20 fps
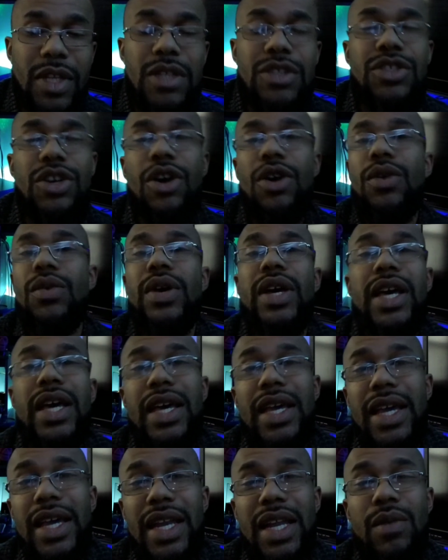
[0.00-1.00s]
So
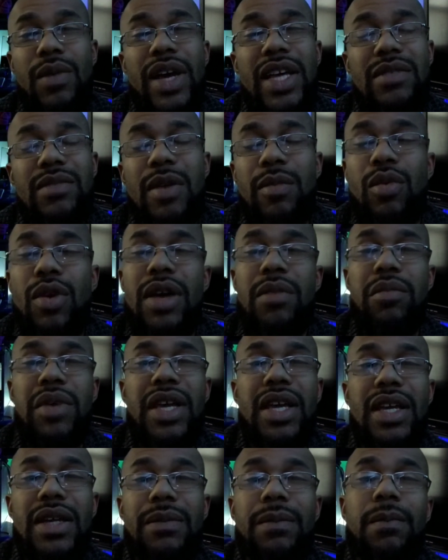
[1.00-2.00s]
anyways, my point
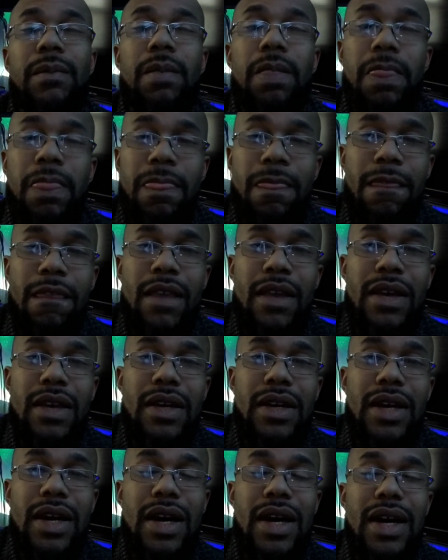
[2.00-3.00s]
being,
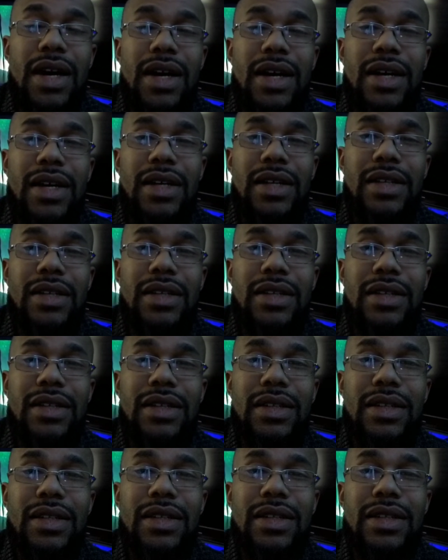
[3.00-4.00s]

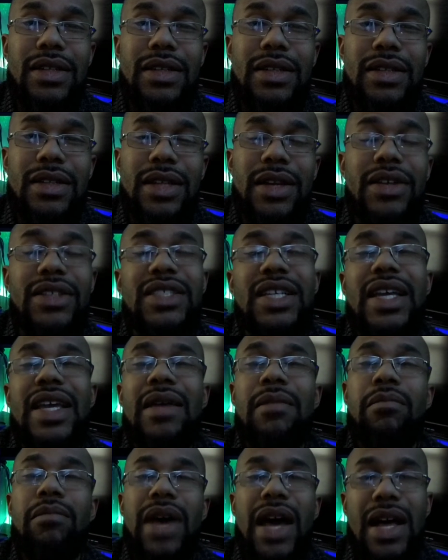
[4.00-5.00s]
there's an
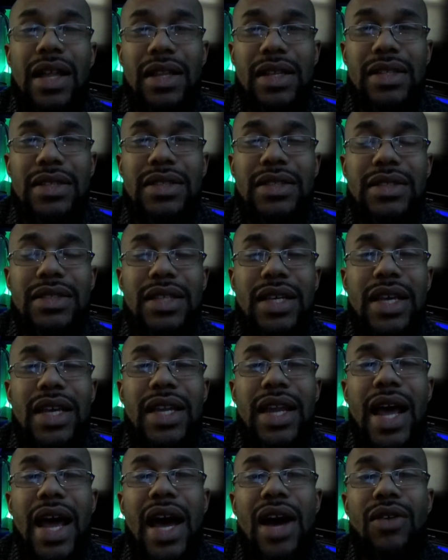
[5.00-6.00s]
imbalance
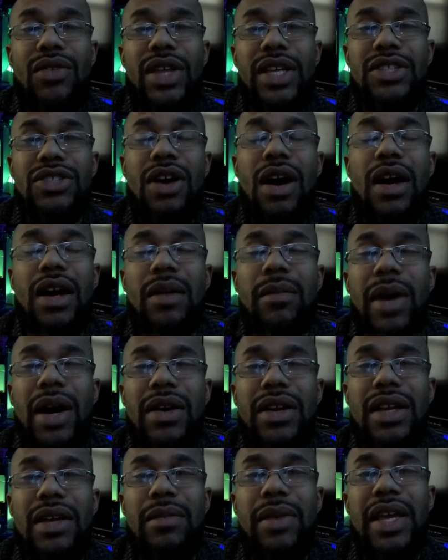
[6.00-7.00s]
in how they talk
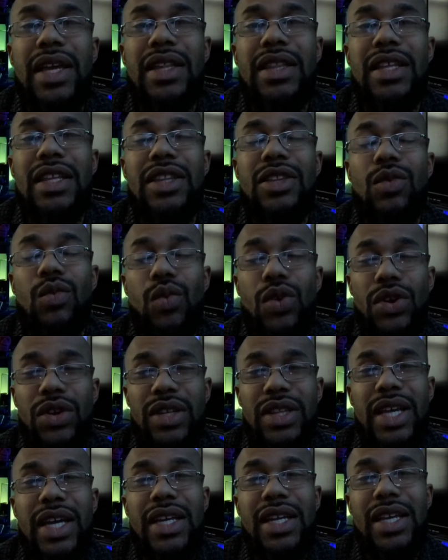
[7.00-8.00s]
about him and then the
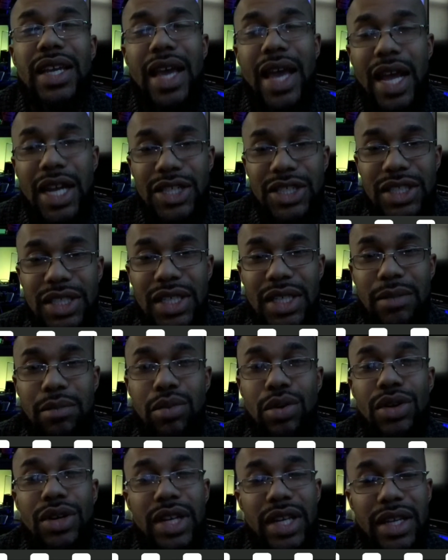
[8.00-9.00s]
work that he actually
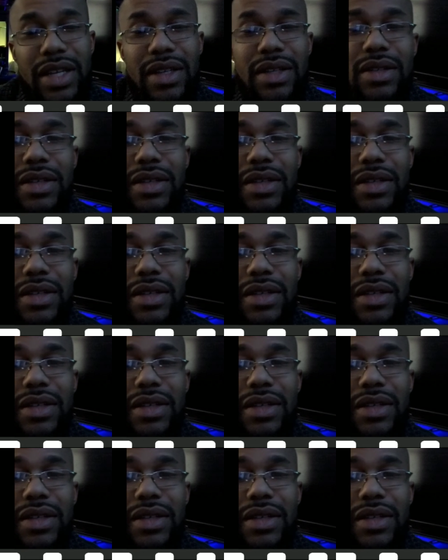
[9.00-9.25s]
put in.